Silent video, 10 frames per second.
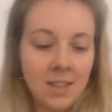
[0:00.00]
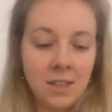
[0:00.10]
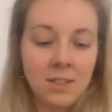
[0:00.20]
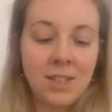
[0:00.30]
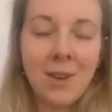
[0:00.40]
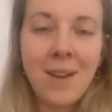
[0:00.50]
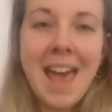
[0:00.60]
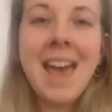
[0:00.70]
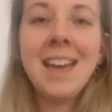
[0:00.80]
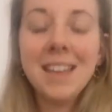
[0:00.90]
So
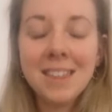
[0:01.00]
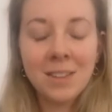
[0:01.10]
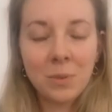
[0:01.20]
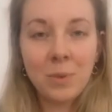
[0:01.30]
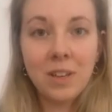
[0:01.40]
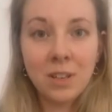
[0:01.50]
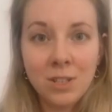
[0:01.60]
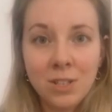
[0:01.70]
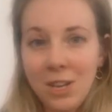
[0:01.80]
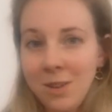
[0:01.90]
anything that we can
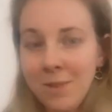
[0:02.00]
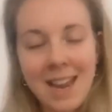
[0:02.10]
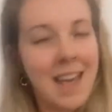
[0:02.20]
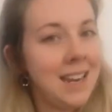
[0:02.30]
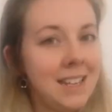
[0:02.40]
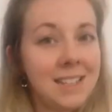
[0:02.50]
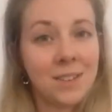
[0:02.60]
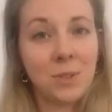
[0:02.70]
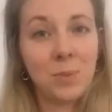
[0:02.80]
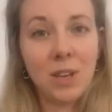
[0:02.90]
do and any
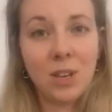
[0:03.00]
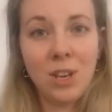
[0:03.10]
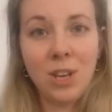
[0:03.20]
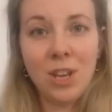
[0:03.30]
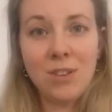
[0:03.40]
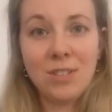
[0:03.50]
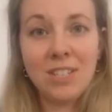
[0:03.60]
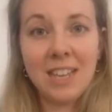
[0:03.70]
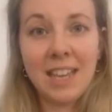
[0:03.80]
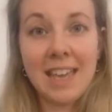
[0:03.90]
skills we can use
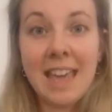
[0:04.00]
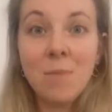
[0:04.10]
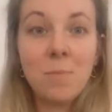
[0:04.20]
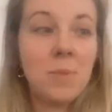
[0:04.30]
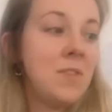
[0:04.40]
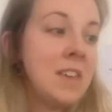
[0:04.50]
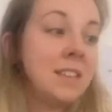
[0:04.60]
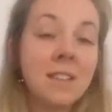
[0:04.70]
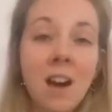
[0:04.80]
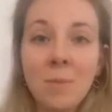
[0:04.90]
to keep these
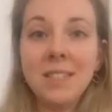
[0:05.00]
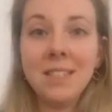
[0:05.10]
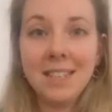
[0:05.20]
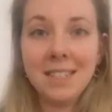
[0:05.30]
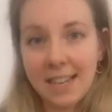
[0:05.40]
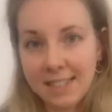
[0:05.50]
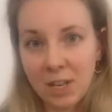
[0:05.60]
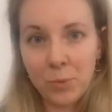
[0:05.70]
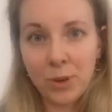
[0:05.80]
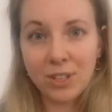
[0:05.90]
garments and these
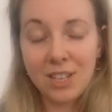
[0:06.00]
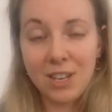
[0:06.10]
textile products in